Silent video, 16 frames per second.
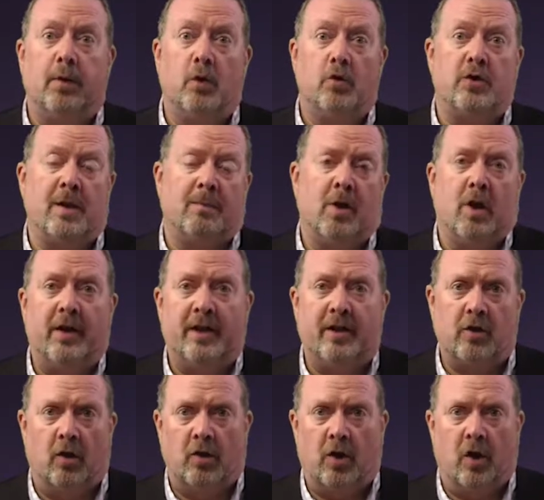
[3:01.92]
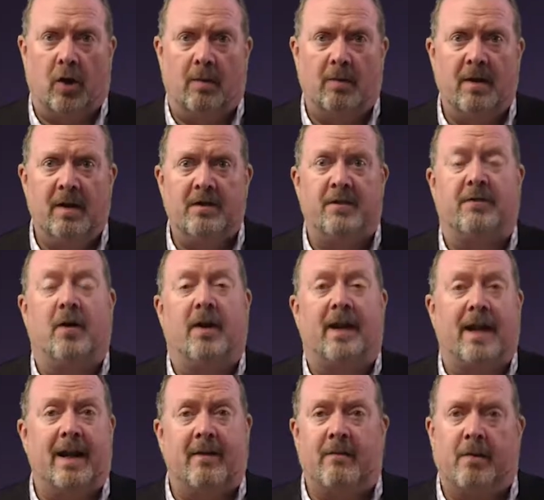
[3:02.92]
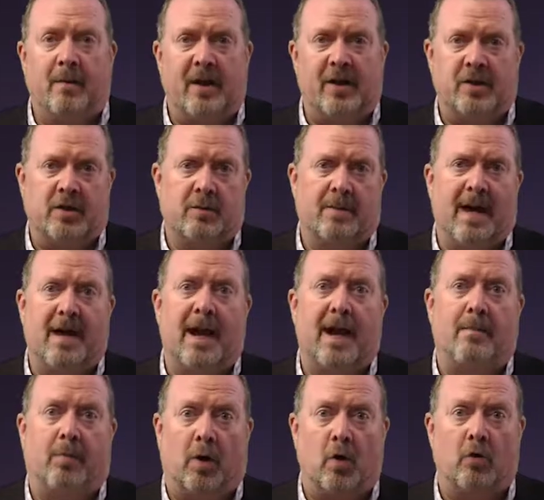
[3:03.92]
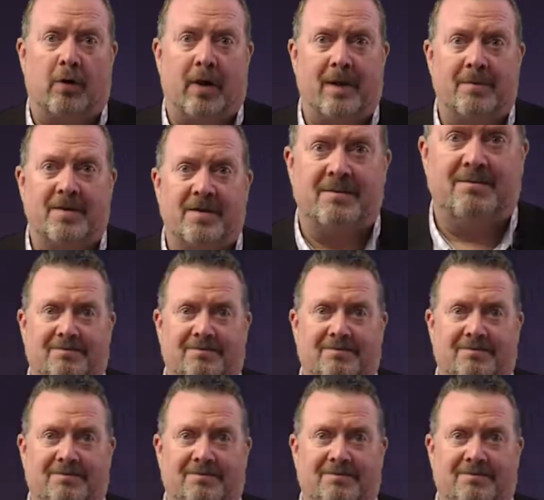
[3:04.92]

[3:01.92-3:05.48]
bluegemlearning.com, to find out information about our programs.